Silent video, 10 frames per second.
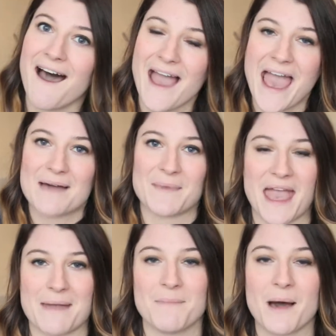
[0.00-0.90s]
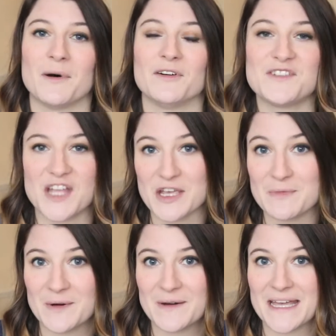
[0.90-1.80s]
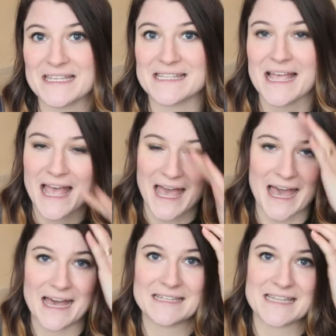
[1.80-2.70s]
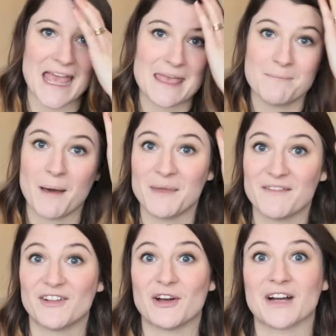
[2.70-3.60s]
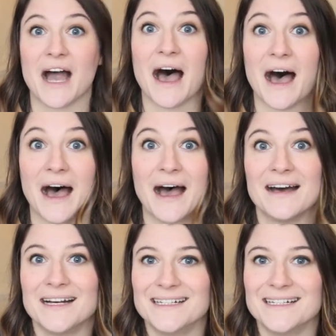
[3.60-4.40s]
I am a mum of two boys and a mummy vlogger.